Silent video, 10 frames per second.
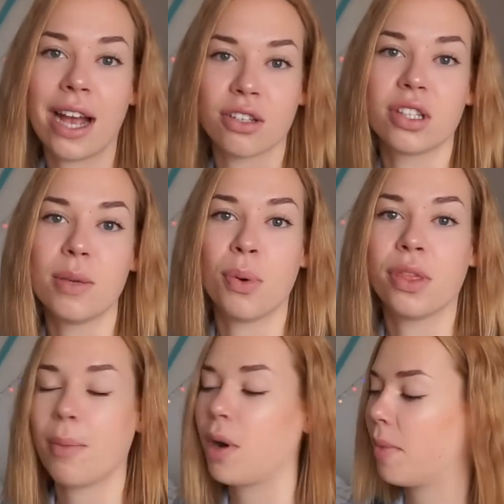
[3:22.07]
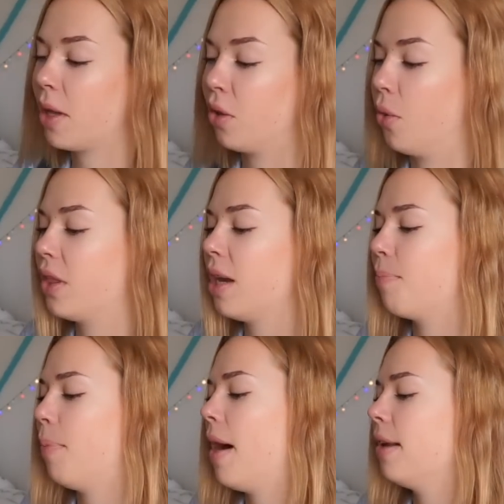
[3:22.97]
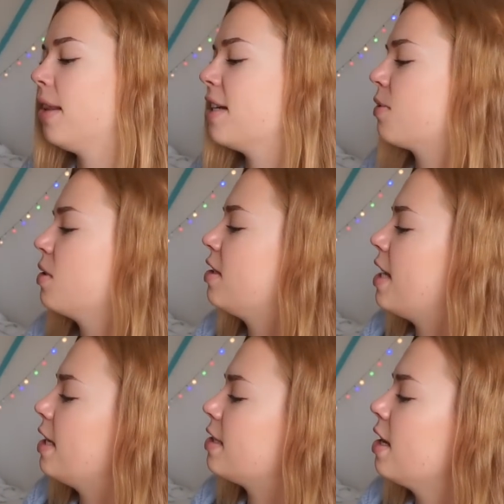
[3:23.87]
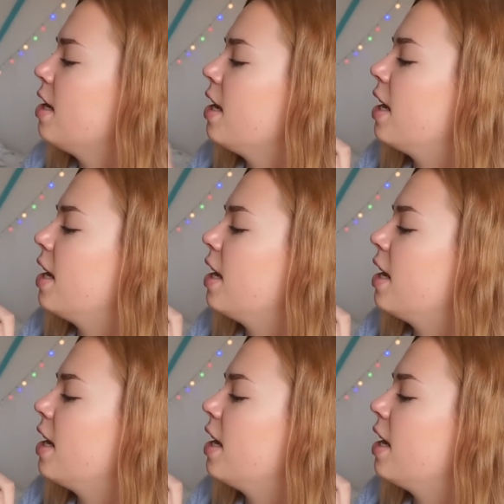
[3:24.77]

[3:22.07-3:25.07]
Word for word: actually put them on my clothing, but this one says,